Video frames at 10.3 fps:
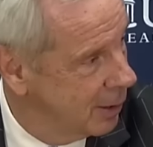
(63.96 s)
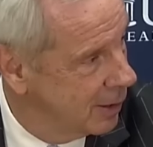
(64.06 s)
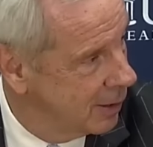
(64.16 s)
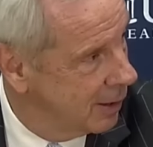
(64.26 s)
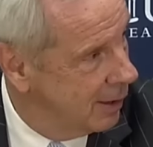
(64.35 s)

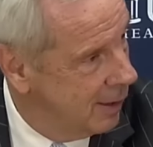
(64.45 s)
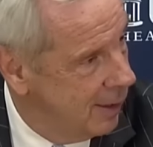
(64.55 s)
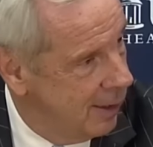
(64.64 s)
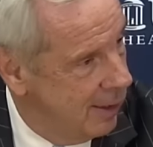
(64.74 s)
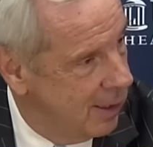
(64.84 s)
But
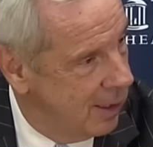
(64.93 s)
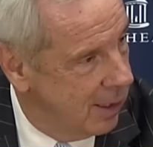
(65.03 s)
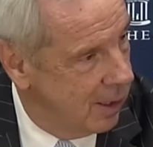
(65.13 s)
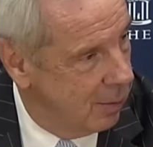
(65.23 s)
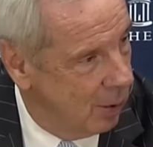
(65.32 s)

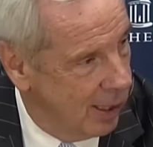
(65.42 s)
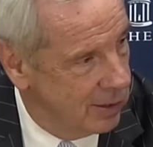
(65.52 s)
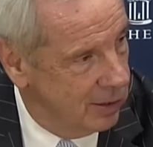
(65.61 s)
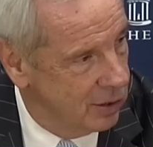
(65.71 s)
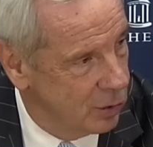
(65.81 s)

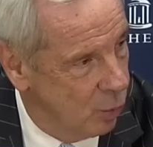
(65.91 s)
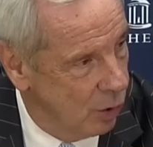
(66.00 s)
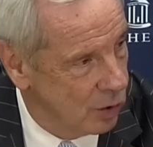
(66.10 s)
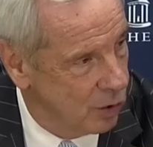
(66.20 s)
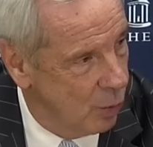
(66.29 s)
Bryce has just
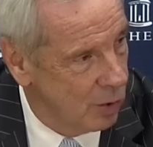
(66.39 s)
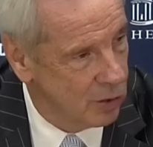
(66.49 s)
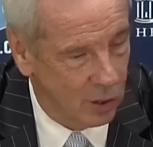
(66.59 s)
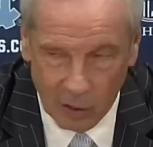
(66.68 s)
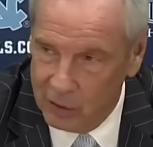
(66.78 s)
worked so
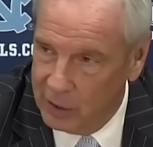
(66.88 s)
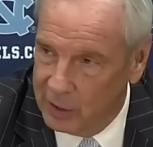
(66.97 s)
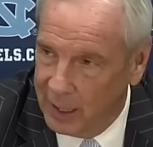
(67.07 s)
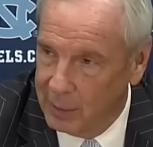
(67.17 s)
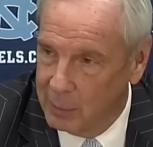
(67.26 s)
much harder
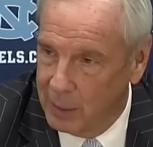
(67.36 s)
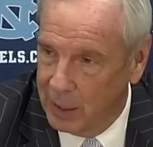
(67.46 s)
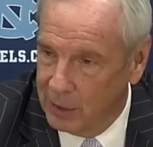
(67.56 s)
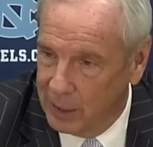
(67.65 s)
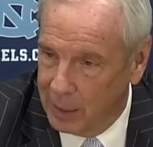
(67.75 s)
and gotten
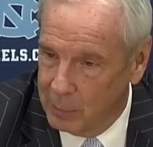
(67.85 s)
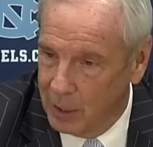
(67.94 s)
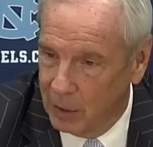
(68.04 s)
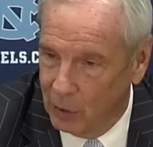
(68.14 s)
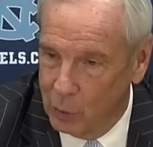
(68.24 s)

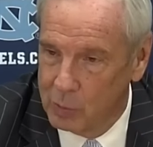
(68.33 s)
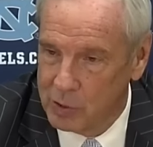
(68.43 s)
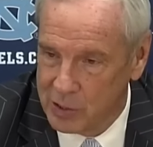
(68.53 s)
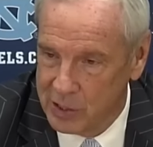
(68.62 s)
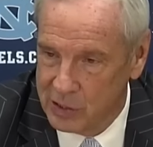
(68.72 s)
better low
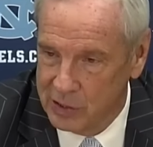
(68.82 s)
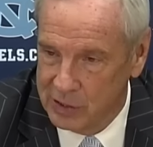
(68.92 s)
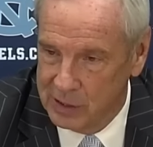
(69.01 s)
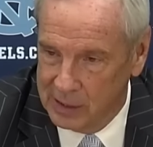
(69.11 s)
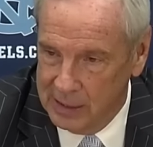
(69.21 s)

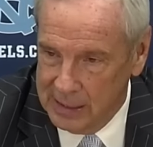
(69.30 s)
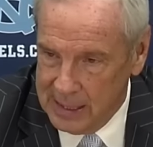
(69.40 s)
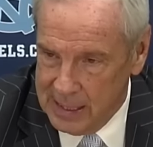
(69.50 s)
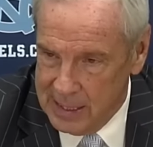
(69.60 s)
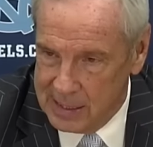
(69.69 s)
position.
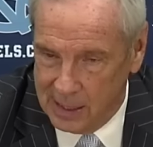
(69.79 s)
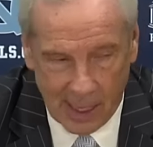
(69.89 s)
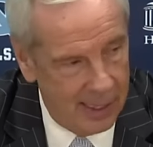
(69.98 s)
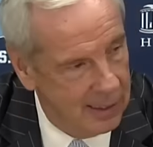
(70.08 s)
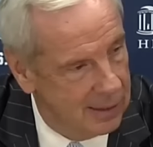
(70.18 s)

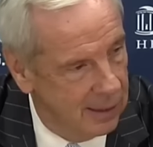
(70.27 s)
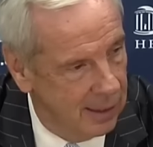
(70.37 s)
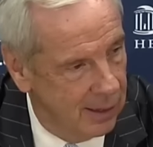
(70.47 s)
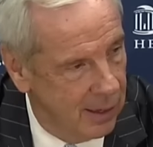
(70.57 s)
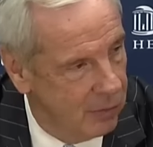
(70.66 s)
Tonight
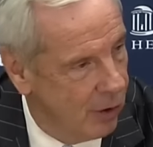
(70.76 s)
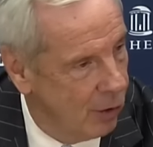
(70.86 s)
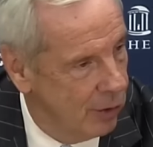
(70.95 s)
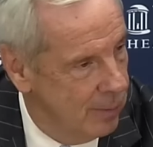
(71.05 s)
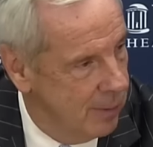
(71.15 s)
they
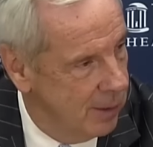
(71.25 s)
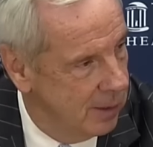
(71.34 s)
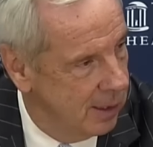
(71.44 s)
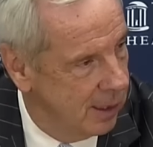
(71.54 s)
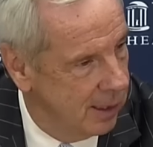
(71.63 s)
fought him
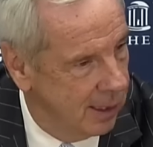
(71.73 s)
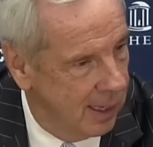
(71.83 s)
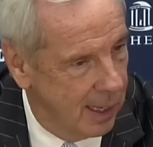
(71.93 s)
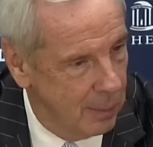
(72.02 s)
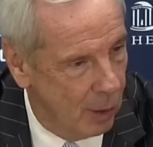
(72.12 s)
and
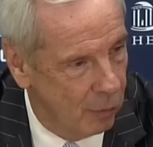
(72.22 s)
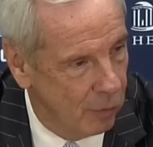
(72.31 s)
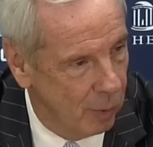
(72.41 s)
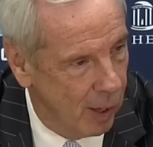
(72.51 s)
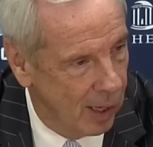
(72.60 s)
got him off
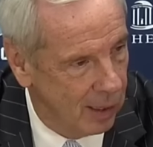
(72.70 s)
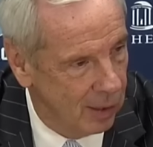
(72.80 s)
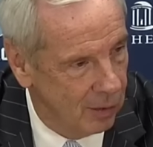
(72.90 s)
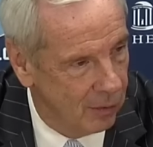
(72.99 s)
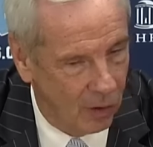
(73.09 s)
the block a
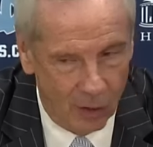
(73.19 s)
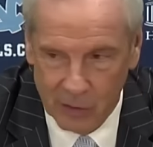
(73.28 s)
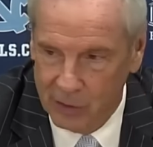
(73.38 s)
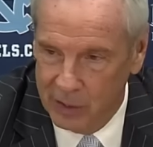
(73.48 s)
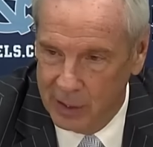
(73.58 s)
little
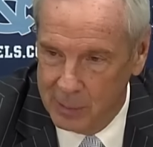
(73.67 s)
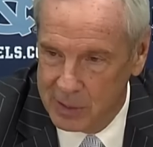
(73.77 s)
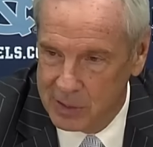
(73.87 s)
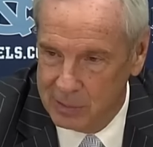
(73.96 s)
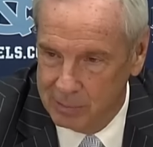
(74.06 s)
farther, and he
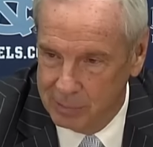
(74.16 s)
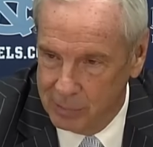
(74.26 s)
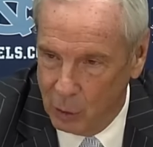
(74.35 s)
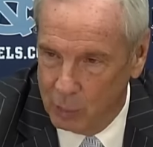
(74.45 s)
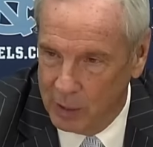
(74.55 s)
missed some
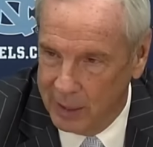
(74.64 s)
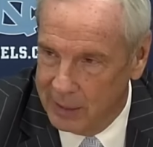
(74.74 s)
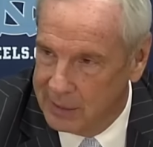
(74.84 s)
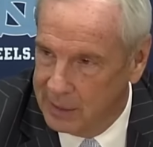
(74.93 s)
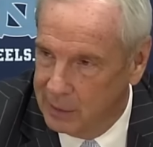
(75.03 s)
open
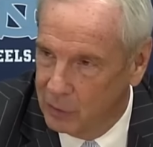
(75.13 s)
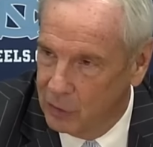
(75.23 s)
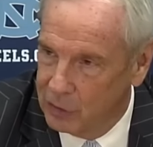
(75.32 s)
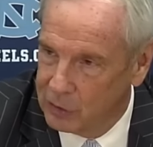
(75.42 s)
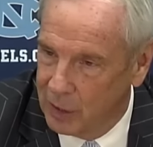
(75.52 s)
8 and 10
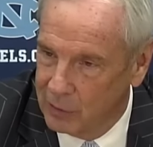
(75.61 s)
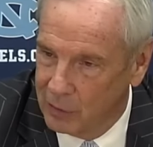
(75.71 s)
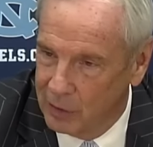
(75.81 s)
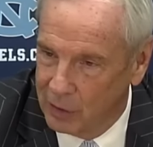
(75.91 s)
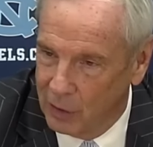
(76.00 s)
footers right in
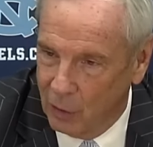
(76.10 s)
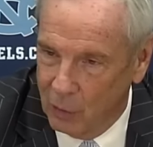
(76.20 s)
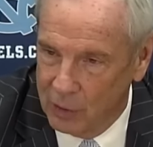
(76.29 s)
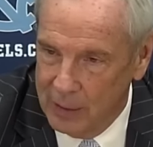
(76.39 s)
front of the goal.